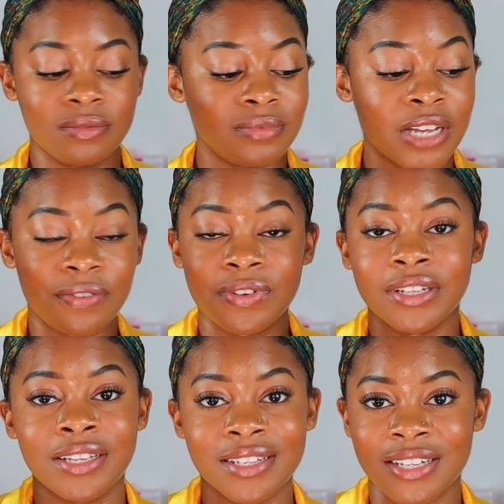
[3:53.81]

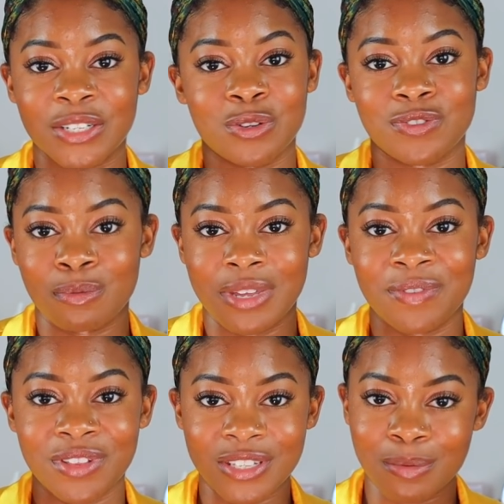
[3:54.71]
definitely essentials for me
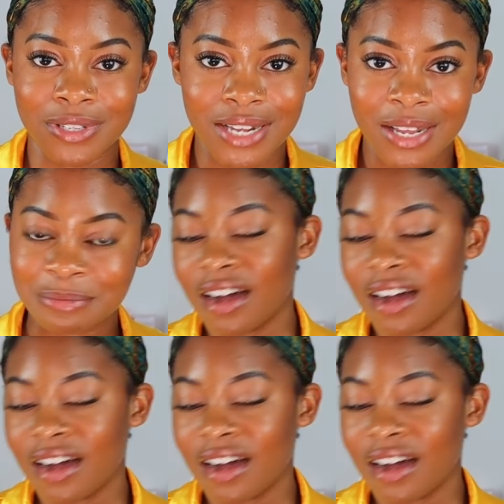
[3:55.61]
for the summertime.